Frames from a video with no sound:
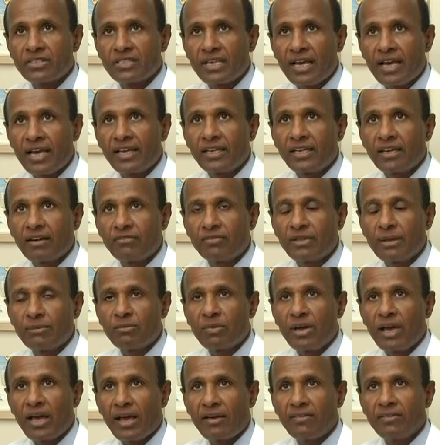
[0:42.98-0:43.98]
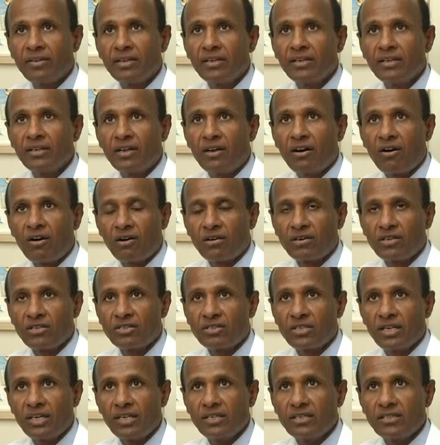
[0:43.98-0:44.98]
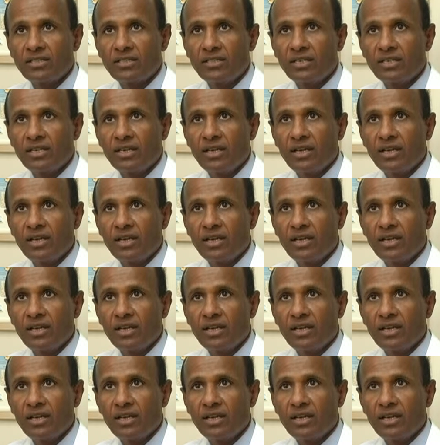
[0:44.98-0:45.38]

sign of them having heart disease.